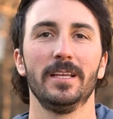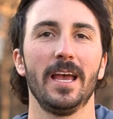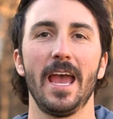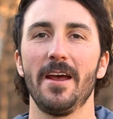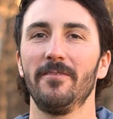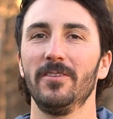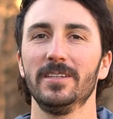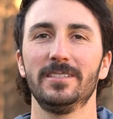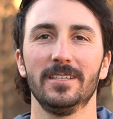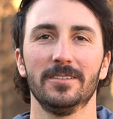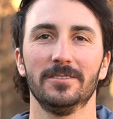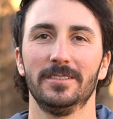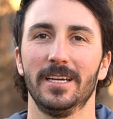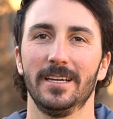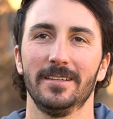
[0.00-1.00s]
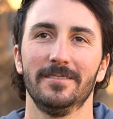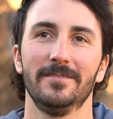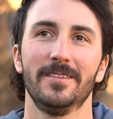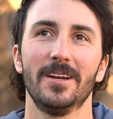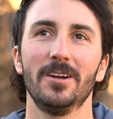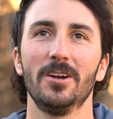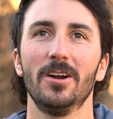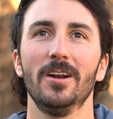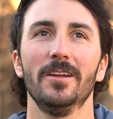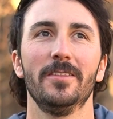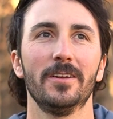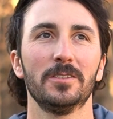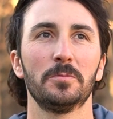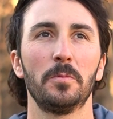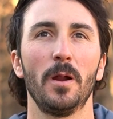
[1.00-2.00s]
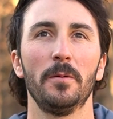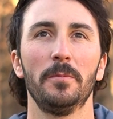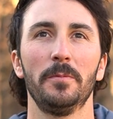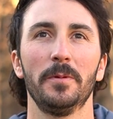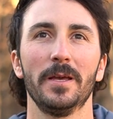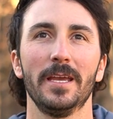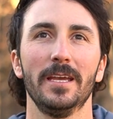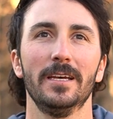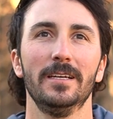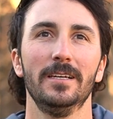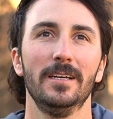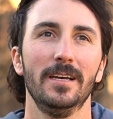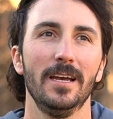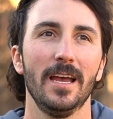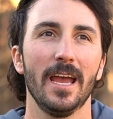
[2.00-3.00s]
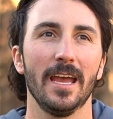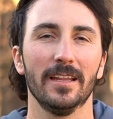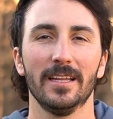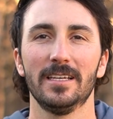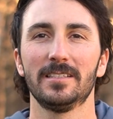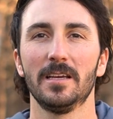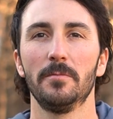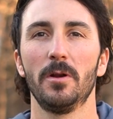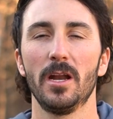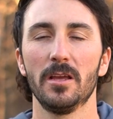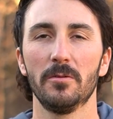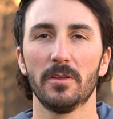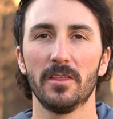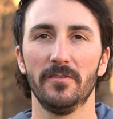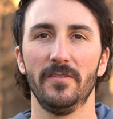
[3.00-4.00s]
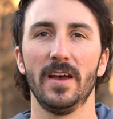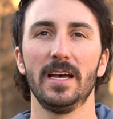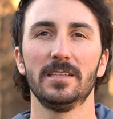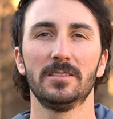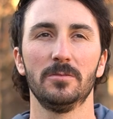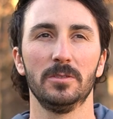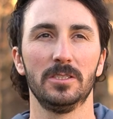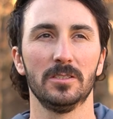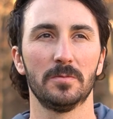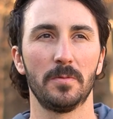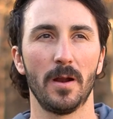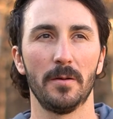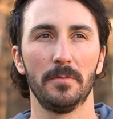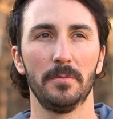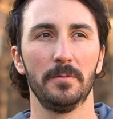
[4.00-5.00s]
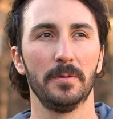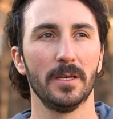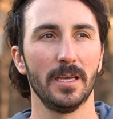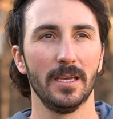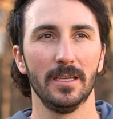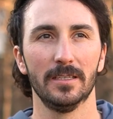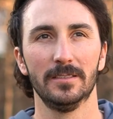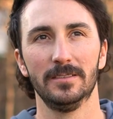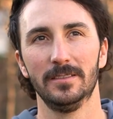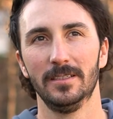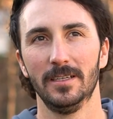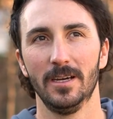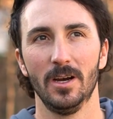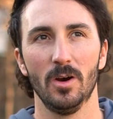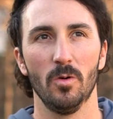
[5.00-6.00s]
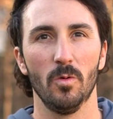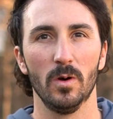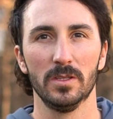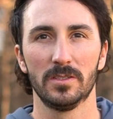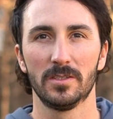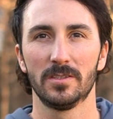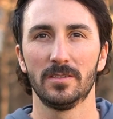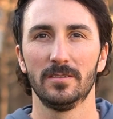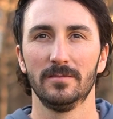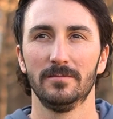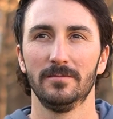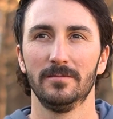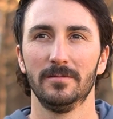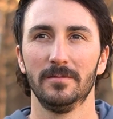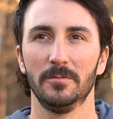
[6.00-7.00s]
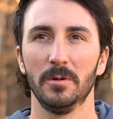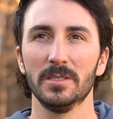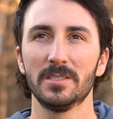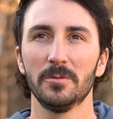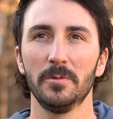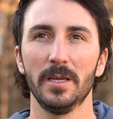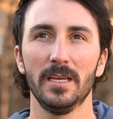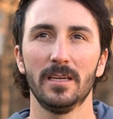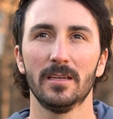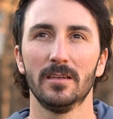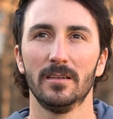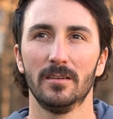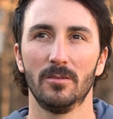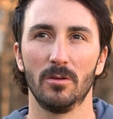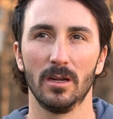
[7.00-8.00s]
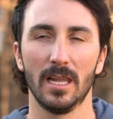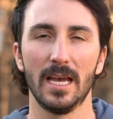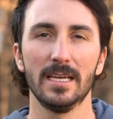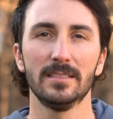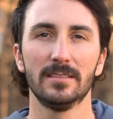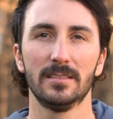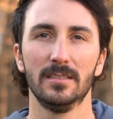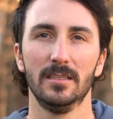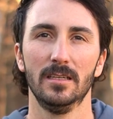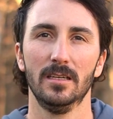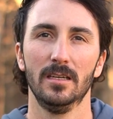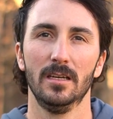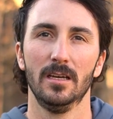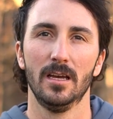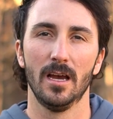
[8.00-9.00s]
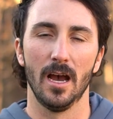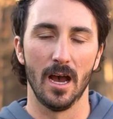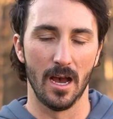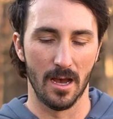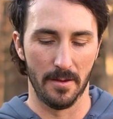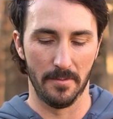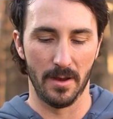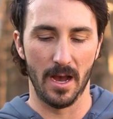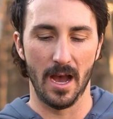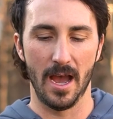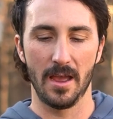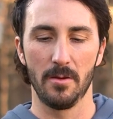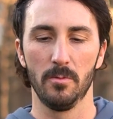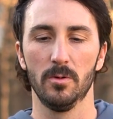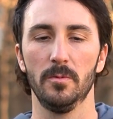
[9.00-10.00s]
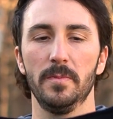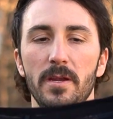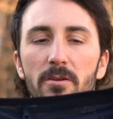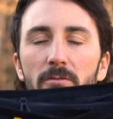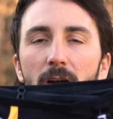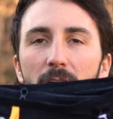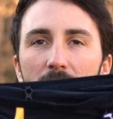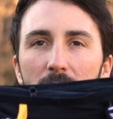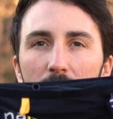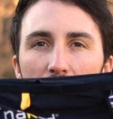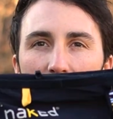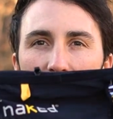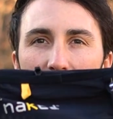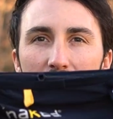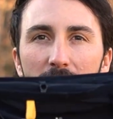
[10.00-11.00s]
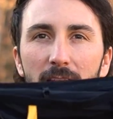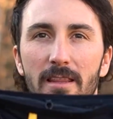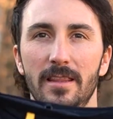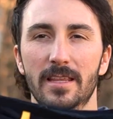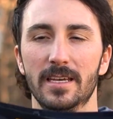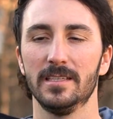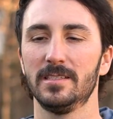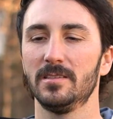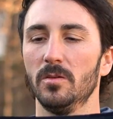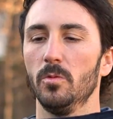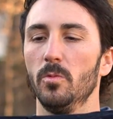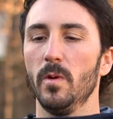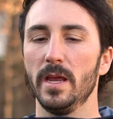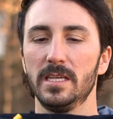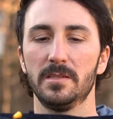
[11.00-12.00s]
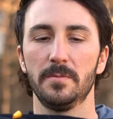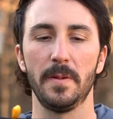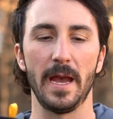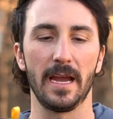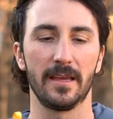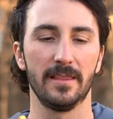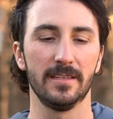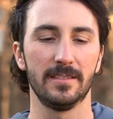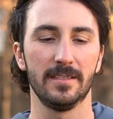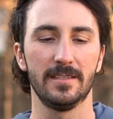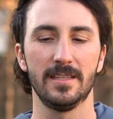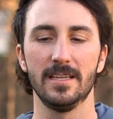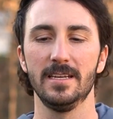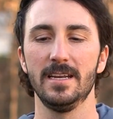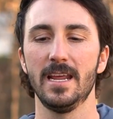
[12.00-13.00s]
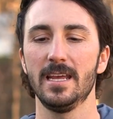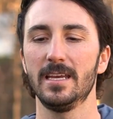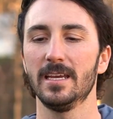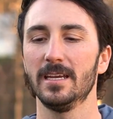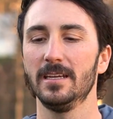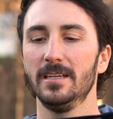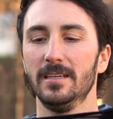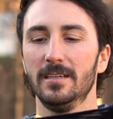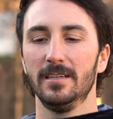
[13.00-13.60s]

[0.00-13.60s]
every single day. There's probably, unless I'm running with a vest, which is probably once a week or less, I will be running with this waist pack. This is the Naked